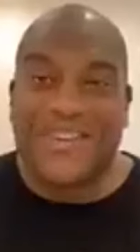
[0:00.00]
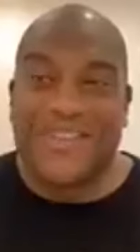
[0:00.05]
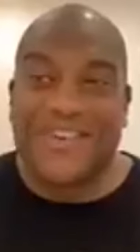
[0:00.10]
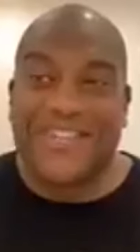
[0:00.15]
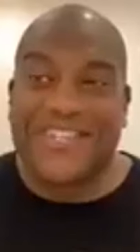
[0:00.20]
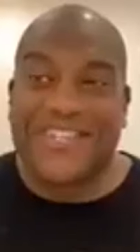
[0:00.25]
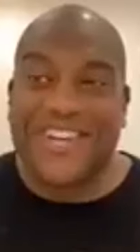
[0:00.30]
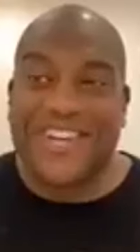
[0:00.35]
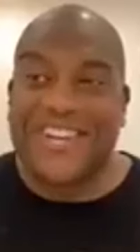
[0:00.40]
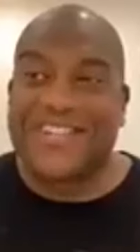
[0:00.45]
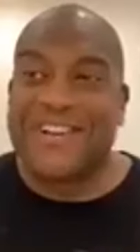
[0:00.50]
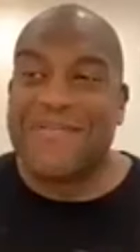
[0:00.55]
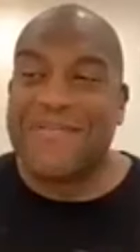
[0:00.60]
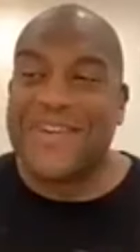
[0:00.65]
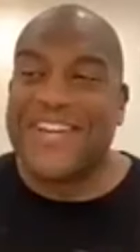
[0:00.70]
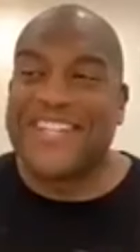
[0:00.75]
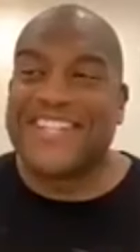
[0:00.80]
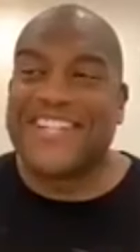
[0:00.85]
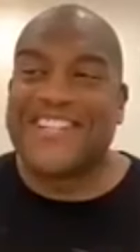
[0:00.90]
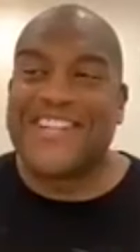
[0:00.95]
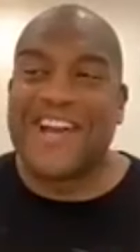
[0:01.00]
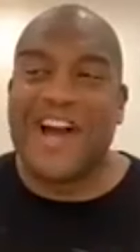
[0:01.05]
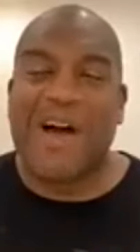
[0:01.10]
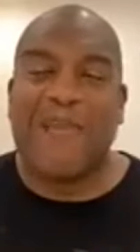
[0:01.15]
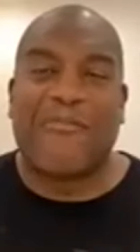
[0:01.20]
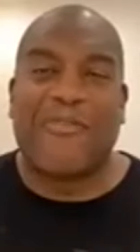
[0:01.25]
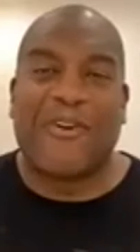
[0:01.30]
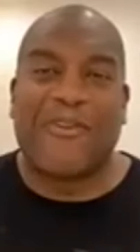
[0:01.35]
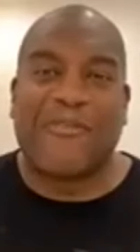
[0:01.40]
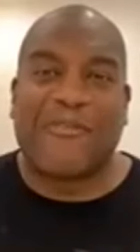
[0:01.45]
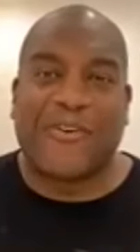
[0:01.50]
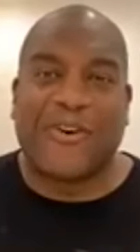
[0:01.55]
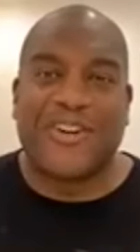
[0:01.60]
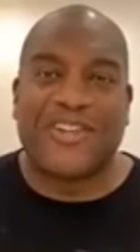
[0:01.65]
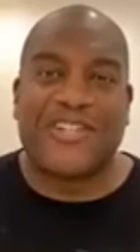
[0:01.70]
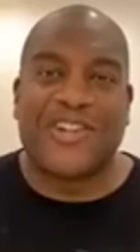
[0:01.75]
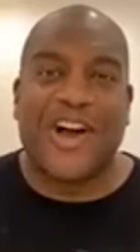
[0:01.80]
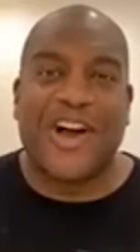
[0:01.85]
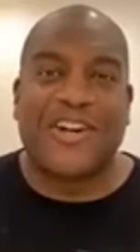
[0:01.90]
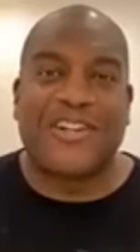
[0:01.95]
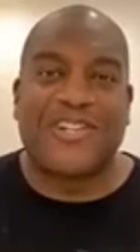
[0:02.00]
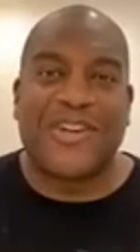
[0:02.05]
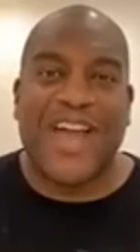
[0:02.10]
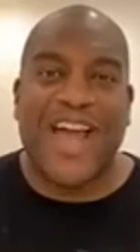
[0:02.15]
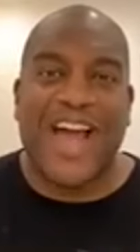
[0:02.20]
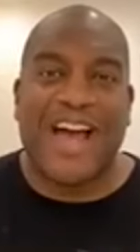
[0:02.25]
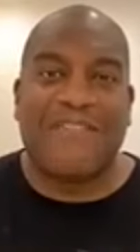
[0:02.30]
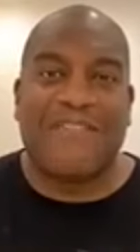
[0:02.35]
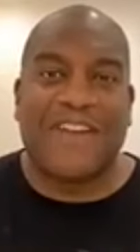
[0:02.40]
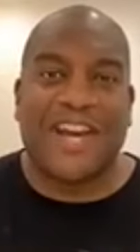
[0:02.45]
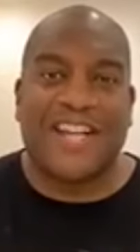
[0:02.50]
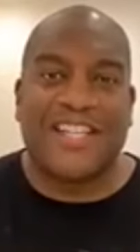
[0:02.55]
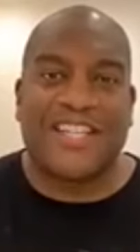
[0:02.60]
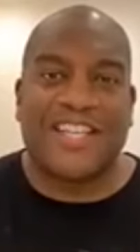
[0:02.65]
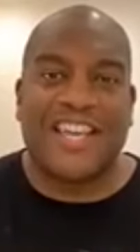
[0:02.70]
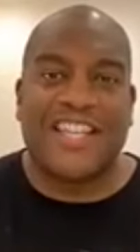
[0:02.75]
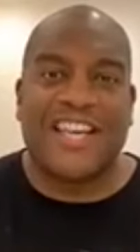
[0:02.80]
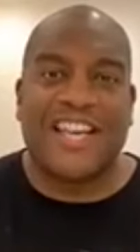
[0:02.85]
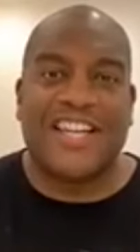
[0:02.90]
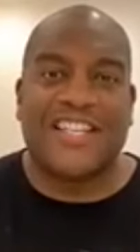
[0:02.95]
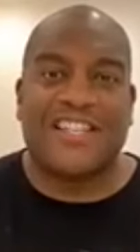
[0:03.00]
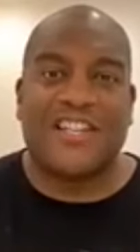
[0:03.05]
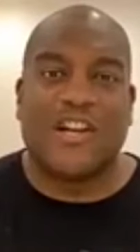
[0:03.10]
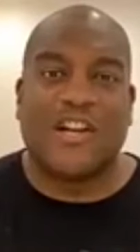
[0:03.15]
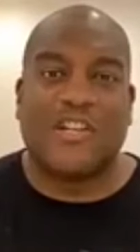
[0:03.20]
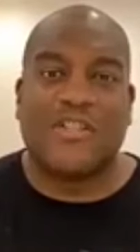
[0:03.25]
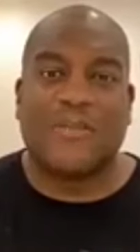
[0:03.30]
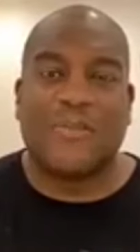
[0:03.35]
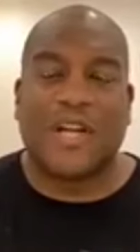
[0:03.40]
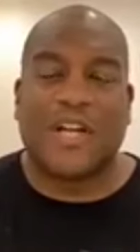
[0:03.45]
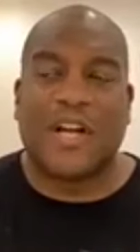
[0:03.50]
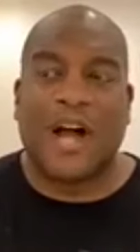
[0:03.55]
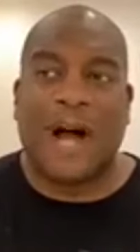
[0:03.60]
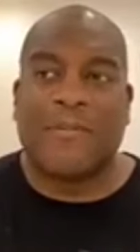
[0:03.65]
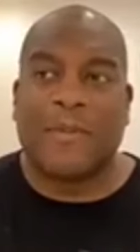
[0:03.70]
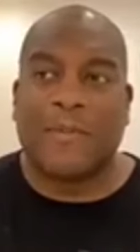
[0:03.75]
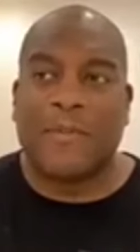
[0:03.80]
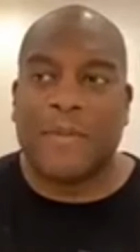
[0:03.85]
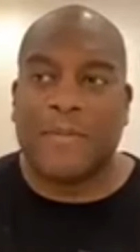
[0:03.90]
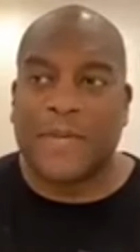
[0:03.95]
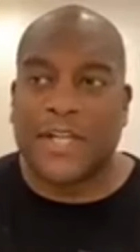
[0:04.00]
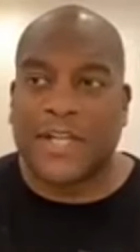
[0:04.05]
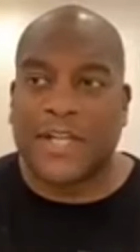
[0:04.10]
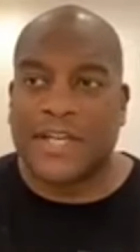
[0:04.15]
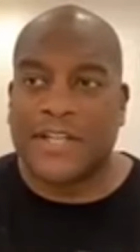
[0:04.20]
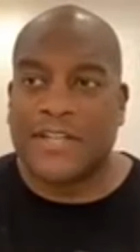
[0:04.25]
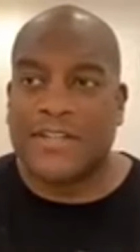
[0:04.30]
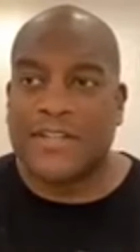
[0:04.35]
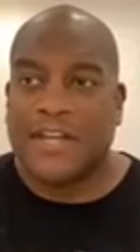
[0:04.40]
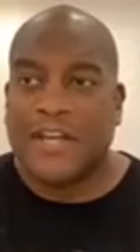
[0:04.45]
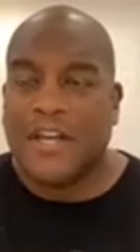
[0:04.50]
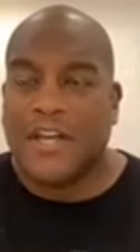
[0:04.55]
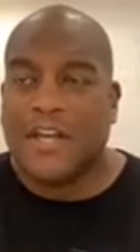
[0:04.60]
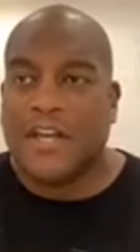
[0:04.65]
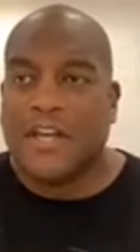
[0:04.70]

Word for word: doing such an amazing job for for as long as you have, and I say that as the ultimate compliment because